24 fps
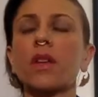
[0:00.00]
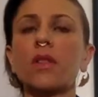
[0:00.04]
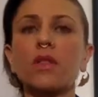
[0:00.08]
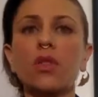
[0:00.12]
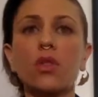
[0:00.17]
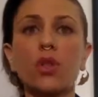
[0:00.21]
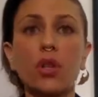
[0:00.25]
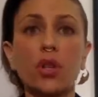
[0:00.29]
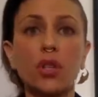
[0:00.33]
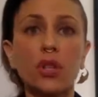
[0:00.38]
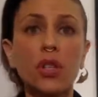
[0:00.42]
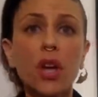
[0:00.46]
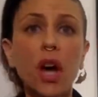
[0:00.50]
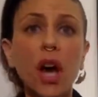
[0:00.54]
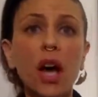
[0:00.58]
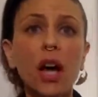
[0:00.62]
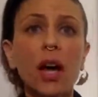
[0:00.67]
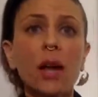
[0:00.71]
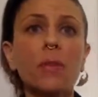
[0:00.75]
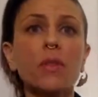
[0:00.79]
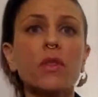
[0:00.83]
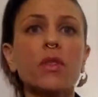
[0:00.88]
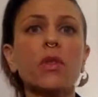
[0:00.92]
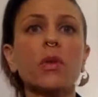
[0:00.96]
at certain
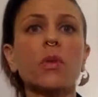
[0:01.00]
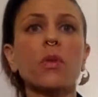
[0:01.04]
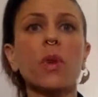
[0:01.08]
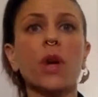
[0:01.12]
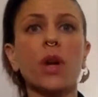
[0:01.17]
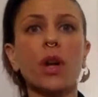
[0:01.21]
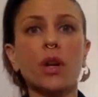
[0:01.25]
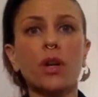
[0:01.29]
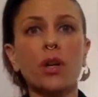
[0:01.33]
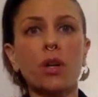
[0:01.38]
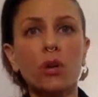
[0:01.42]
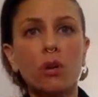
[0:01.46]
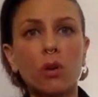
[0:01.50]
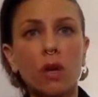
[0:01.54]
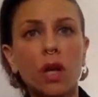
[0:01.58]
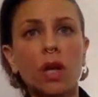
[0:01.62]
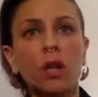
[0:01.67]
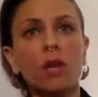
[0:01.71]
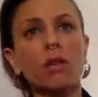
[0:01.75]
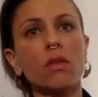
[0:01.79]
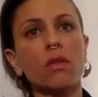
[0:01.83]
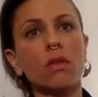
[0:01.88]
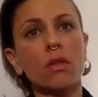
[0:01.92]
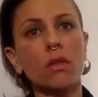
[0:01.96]
times to where you
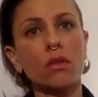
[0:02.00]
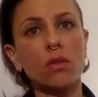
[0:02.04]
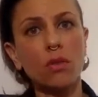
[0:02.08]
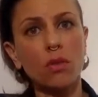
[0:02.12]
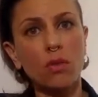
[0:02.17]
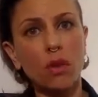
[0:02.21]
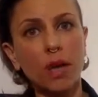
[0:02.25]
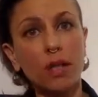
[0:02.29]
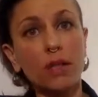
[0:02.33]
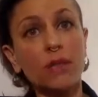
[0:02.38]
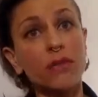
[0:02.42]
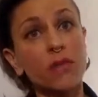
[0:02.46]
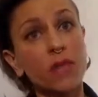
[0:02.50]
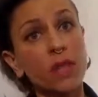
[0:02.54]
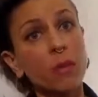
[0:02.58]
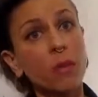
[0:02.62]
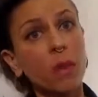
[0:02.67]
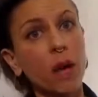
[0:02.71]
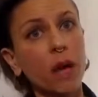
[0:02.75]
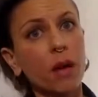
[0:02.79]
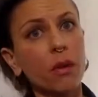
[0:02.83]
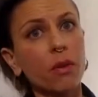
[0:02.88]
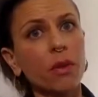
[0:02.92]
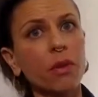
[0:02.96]
can do direct
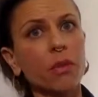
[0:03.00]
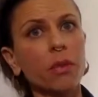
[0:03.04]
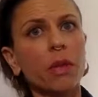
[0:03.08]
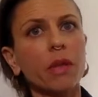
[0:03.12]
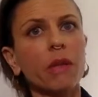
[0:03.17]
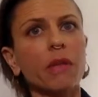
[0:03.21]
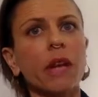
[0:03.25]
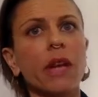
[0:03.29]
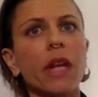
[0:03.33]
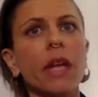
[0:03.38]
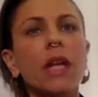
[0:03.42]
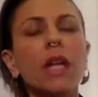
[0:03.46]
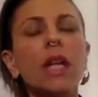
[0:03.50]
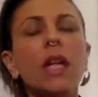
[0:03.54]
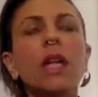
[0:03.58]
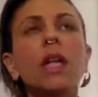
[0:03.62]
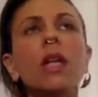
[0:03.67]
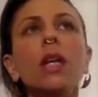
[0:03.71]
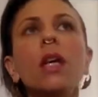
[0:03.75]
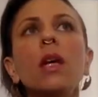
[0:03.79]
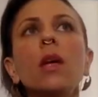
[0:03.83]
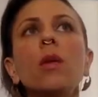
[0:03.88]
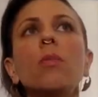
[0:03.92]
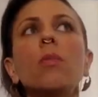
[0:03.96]
feedback with me, right?
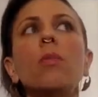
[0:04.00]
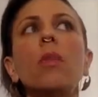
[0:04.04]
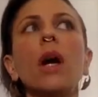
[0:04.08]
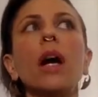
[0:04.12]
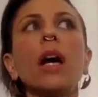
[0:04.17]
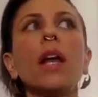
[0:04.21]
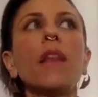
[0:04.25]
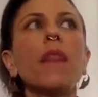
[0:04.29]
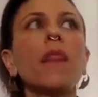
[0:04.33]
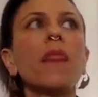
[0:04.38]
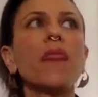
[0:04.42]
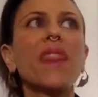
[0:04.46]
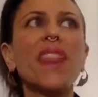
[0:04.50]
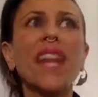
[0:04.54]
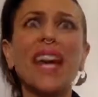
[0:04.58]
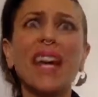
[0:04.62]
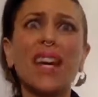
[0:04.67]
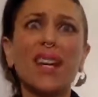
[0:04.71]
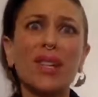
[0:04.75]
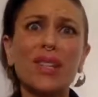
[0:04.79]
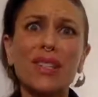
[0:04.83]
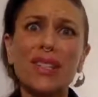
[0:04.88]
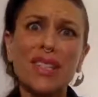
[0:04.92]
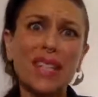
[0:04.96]
But
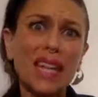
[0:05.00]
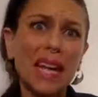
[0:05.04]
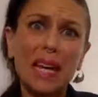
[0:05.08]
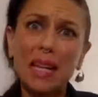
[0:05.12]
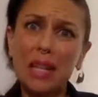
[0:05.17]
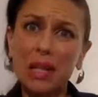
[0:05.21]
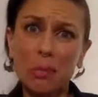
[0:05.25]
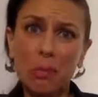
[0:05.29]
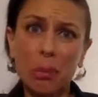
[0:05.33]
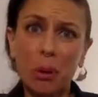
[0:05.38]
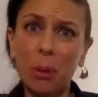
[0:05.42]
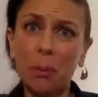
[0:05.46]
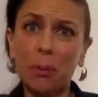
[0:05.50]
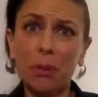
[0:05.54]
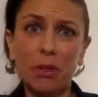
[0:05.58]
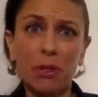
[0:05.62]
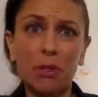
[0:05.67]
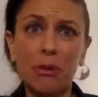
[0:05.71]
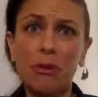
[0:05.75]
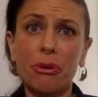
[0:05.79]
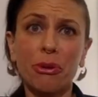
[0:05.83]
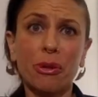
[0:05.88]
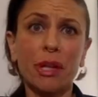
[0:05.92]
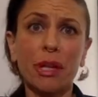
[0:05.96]
they stand in
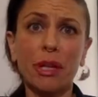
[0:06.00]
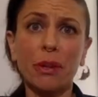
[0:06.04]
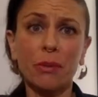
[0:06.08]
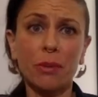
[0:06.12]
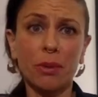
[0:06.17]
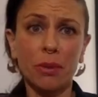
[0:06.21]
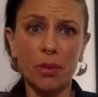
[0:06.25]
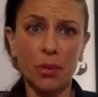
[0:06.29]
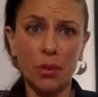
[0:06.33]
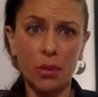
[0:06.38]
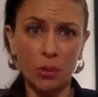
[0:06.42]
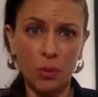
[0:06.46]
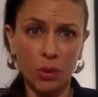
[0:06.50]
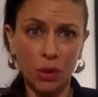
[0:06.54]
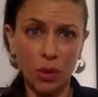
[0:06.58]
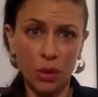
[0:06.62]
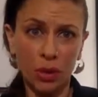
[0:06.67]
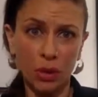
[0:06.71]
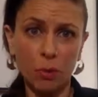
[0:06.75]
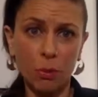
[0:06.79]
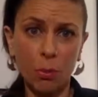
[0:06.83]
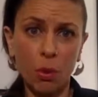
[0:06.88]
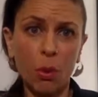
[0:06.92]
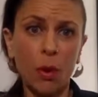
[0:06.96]
perpetuity, which is
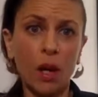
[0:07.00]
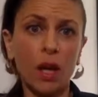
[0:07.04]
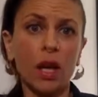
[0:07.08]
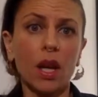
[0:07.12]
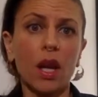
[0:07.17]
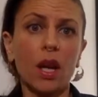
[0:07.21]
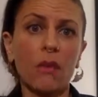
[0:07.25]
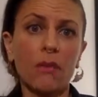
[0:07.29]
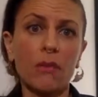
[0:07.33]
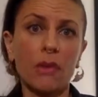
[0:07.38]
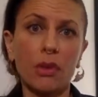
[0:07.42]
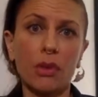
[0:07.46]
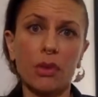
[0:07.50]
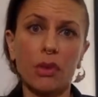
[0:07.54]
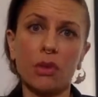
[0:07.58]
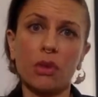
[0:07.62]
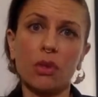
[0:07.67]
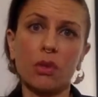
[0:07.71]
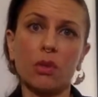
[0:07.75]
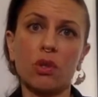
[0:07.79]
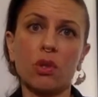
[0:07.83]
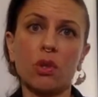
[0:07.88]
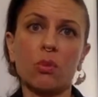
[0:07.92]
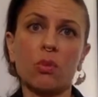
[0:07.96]
really the point of the
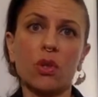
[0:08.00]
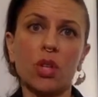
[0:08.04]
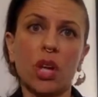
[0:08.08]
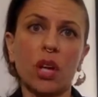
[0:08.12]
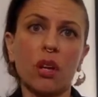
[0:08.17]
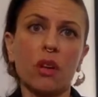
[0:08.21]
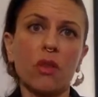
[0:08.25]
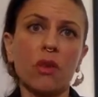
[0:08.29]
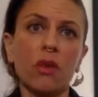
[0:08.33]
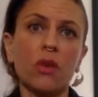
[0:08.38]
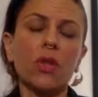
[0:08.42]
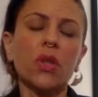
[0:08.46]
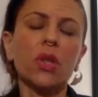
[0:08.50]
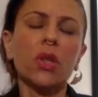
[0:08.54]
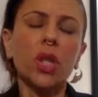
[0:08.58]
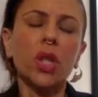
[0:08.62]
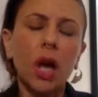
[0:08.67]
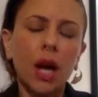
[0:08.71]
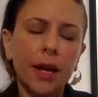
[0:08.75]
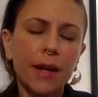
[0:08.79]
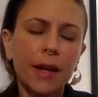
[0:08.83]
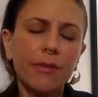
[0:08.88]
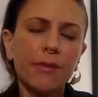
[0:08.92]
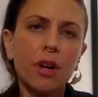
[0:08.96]
new YouTube channel. There's a
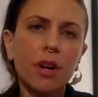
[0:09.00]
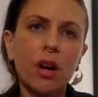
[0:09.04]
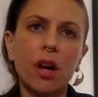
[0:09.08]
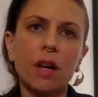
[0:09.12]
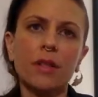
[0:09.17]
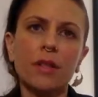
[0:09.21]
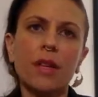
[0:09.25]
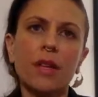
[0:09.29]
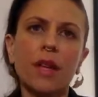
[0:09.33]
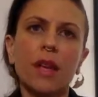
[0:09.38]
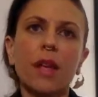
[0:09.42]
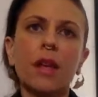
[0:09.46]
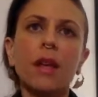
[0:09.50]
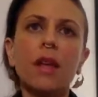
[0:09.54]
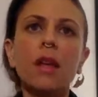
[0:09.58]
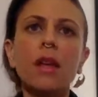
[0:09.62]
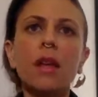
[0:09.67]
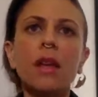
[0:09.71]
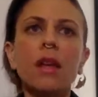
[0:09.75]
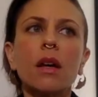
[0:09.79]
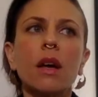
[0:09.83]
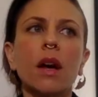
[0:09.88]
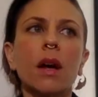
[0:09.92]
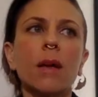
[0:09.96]
lot of content
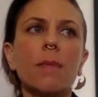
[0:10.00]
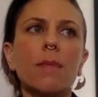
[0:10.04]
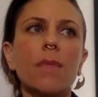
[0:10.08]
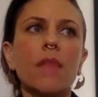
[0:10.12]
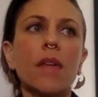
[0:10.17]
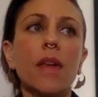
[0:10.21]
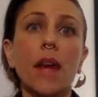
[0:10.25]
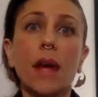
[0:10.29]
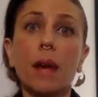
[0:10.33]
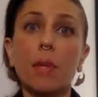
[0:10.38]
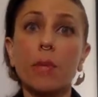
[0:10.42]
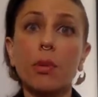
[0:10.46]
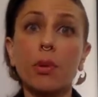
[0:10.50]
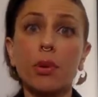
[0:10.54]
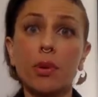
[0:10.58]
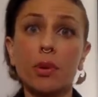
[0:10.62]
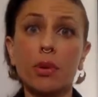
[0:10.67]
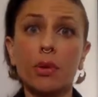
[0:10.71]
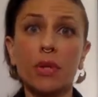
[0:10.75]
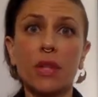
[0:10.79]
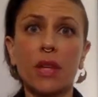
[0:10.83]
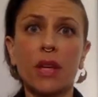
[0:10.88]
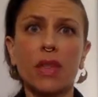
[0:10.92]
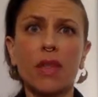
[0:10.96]
that I'm
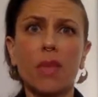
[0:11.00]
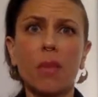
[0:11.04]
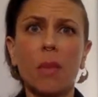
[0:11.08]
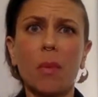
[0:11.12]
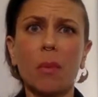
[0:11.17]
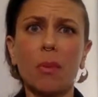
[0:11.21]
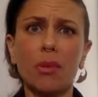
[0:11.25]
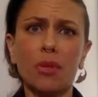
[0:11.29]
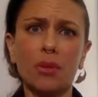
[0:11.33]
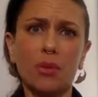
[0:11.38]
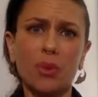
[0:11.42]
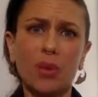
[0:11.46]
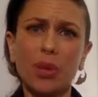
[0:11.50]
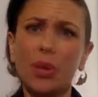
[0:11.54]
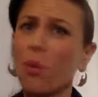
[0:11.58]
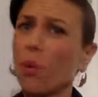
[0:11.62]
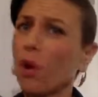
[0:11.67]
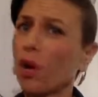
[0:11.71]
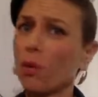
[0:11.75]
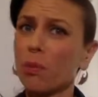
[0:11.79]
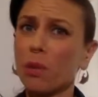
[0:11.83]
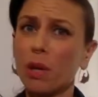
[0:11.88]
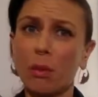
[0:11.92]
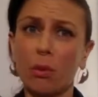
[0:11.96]
producing that members really
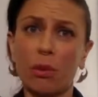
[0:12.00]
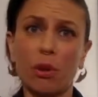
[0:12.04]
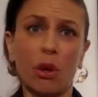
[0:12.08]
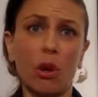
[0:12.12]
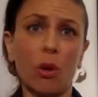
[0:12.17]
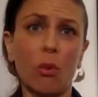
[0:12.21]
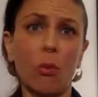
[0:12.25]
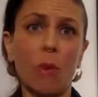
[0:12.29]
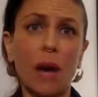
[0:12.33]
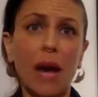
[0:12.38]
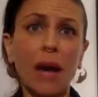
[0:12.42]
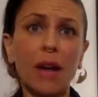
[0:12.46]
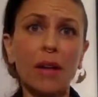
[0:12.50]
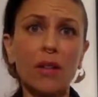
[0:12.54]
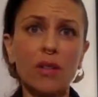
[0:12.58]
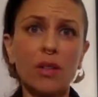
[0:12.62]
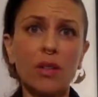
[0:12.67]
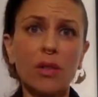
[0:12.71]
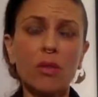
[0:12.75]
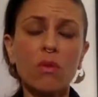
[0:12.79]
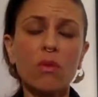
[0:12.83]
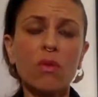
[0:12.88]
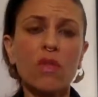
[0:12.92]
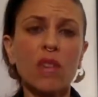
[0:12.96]
want to be able to go back
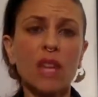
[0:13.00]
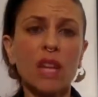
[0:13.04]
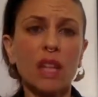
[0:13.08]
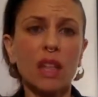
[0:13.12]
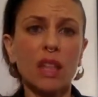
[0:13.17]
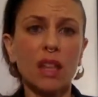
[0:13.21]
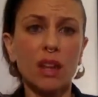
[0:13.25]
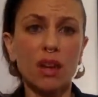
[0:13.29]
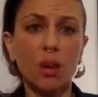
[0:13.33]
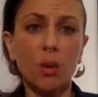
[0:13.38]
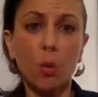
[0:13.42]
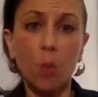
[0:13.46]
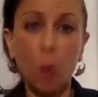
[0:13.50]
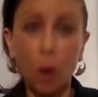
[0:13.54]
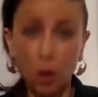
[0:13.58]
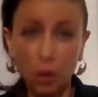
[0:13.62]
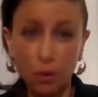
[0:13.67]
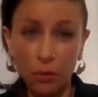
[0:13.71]
to, that I think are